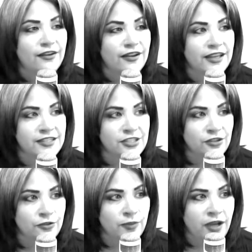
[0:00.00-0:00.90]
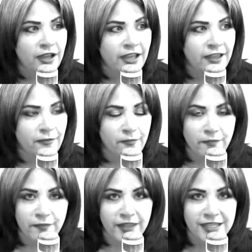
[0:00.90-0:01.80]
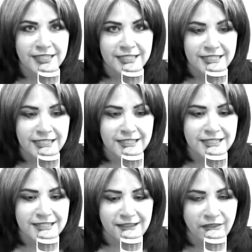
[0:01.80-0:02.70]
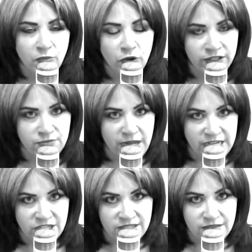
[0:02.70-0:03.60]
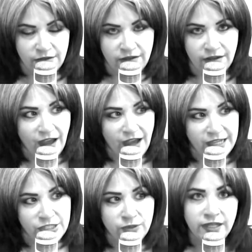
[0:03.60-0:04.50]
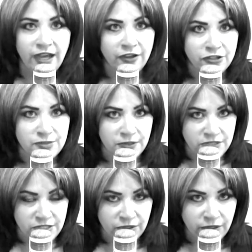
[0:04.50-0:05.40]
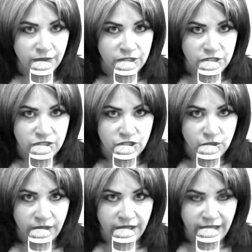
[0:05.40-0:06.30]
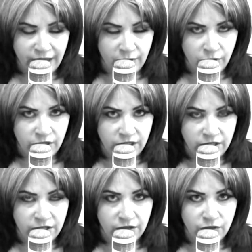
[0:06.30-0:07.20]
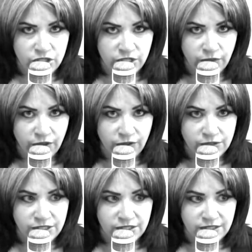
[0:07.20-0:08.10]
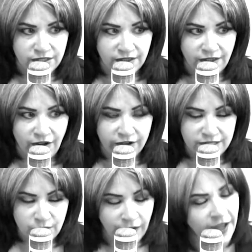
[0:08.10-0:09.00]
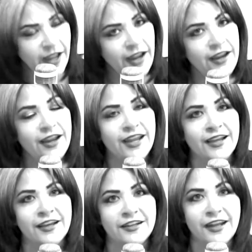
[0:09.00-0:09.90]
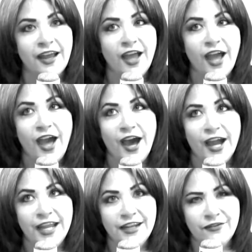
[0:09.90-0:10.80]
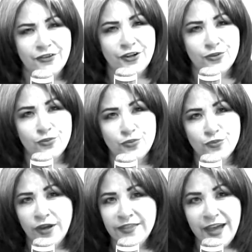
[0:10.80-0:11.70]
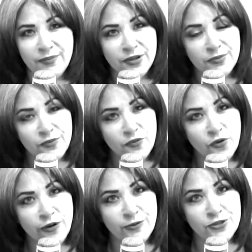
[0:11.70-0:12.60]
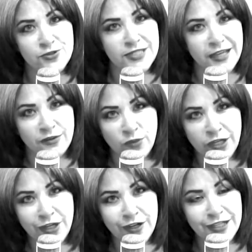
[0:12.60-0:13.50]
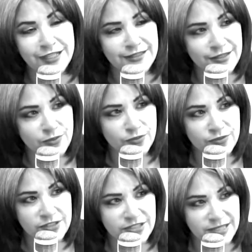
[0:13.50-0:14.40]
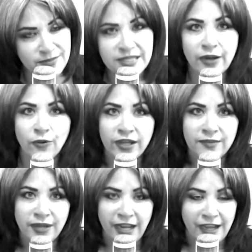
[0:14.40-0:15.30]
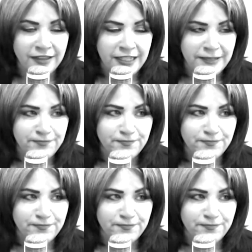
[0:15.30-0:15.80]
into my existence, and the morning pages, I do it how you're supposed to do it, which Julia Cameron, she wrote The Artist's Way, and I had never read that book before, which was kind of weird because it just seems like right up my alley